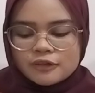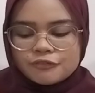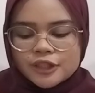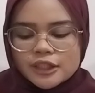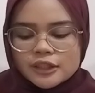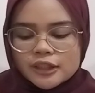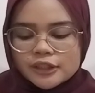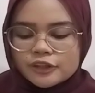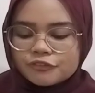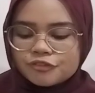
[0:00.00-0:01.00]
We
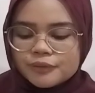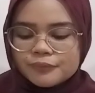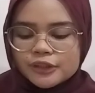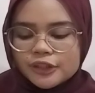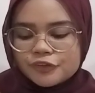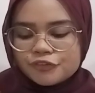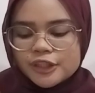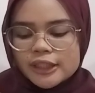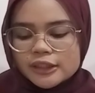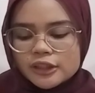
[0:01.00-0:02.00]
are not firmly not
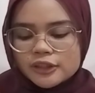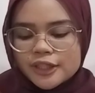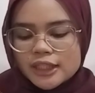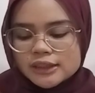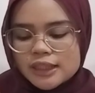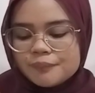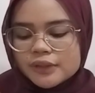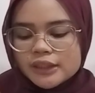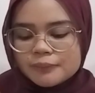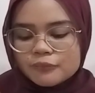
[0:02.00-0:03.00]
agreed and not gonna accept
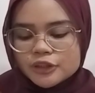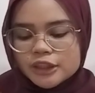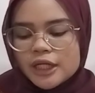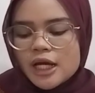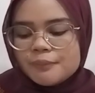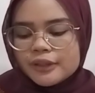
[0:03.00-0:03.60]
that motion